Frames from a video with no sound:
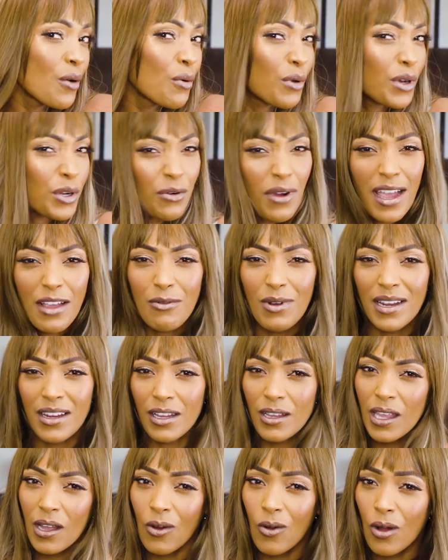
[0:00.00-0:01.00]
What do I
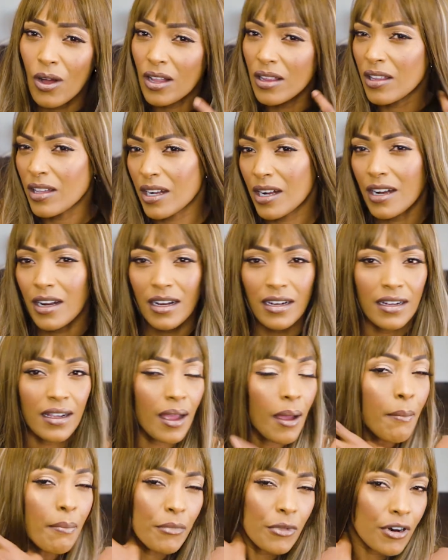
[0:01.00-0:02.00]
want to call her?
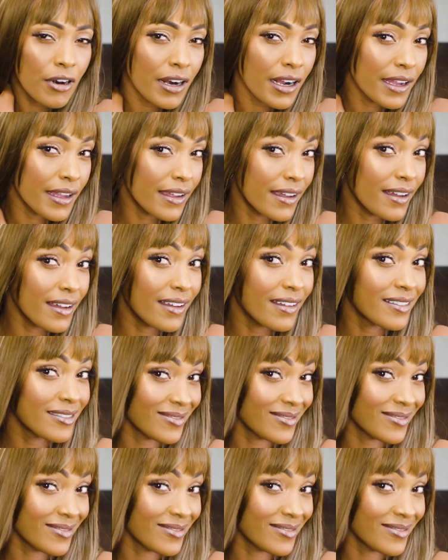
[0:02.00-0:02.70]
Mariah.